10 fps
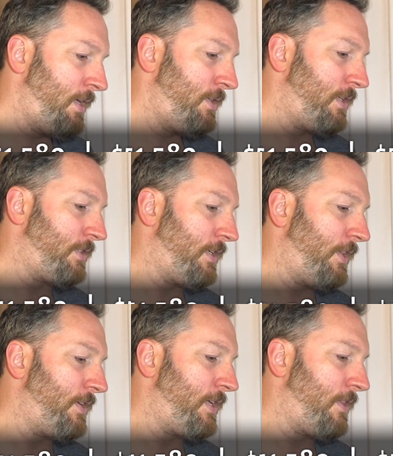So that's
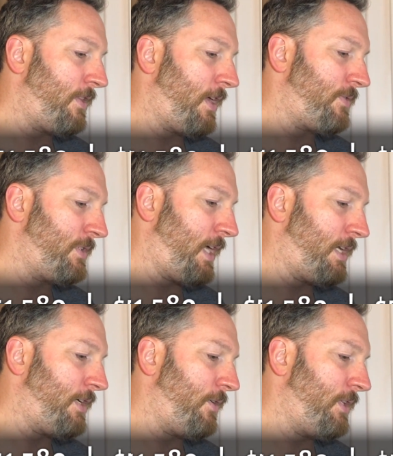another 10,000
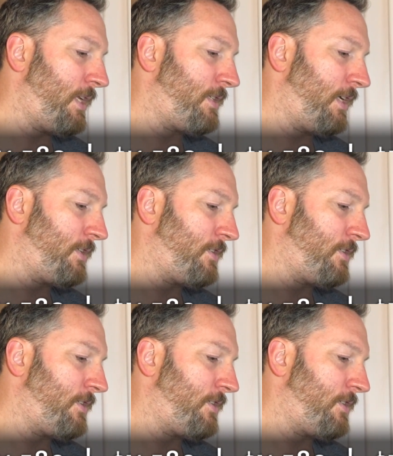added on, and that takes